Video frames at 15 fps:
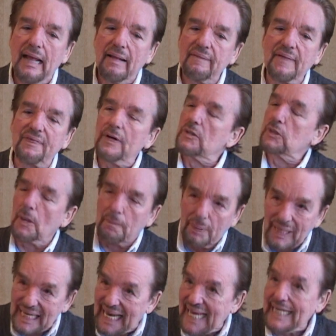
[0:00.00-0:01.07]
that there's a
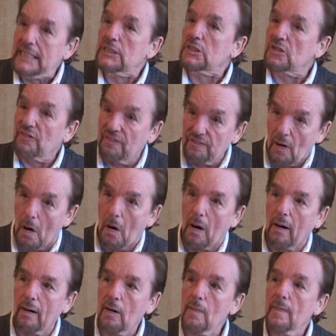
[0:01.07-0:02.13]
place
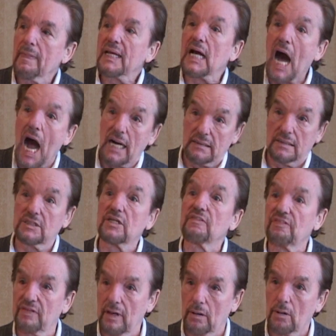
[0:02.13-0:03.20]
for cognitive
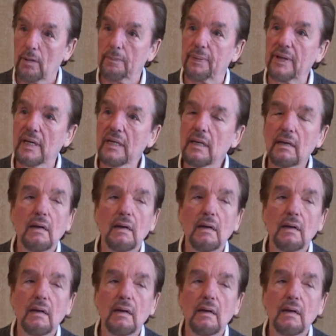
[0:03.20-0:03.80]
therapy.